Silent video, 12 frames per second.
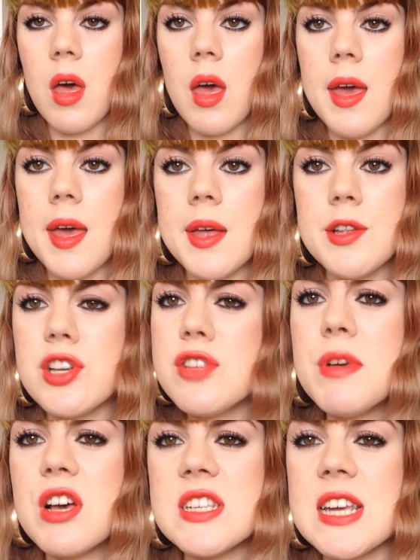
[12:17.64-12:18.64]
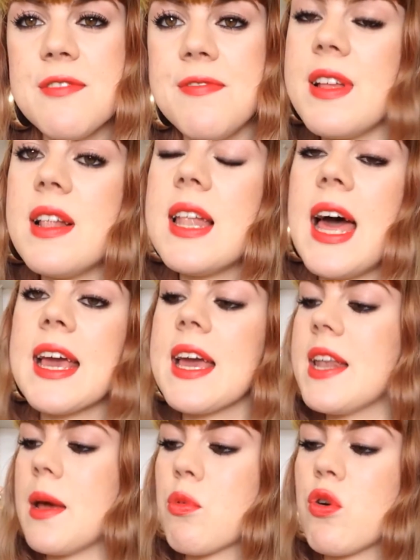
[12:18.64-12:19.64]
And just because I feel like
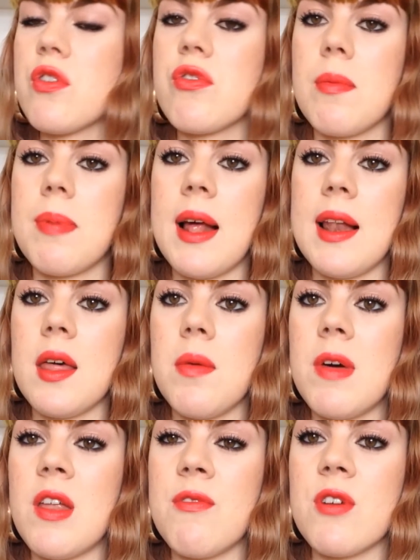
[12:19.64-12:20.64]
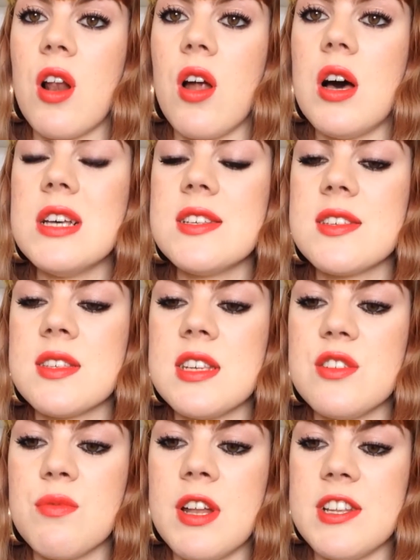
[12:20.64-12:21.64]
it, I'm going to apply a little bit of gloss.
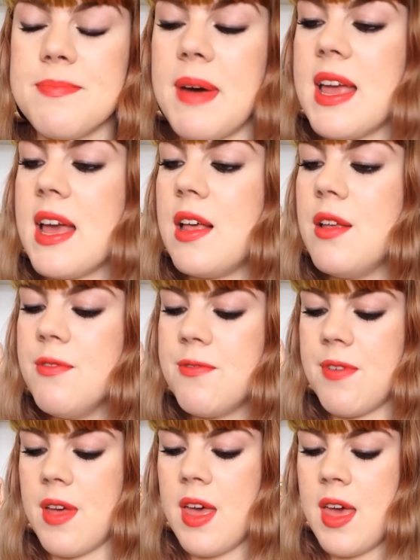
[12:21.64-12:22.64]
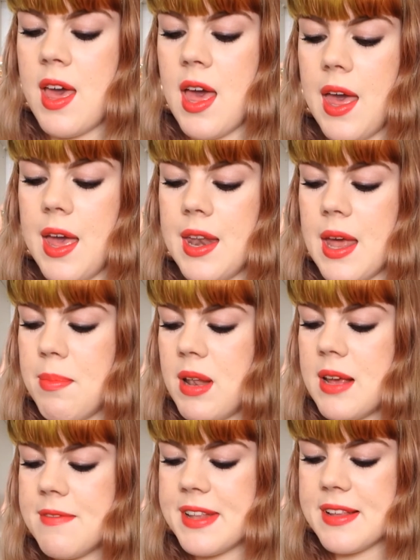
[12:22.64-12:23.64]
This one is by e.l.f. And I
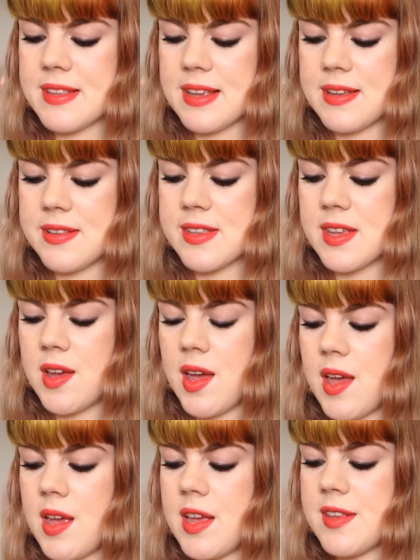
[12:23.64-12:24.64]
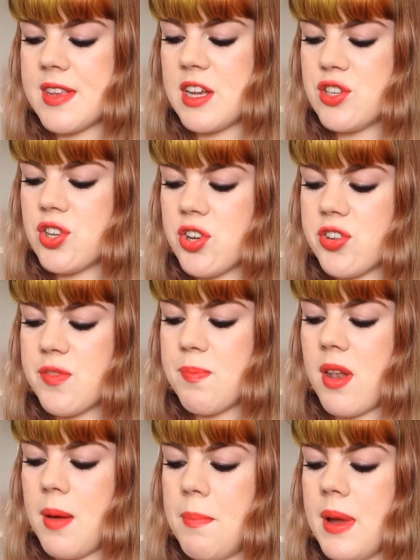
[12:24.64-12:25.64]
believe this is the Essentials
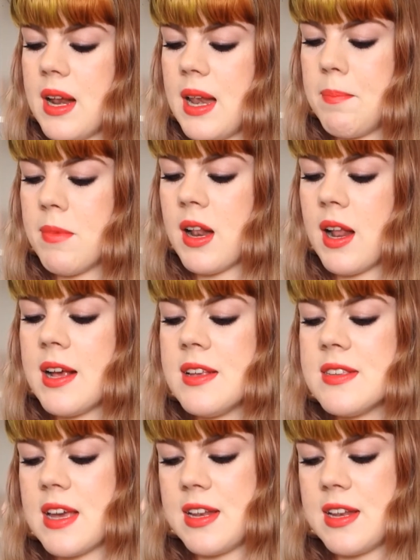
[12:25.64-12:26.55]
Plumping Lip Glaze.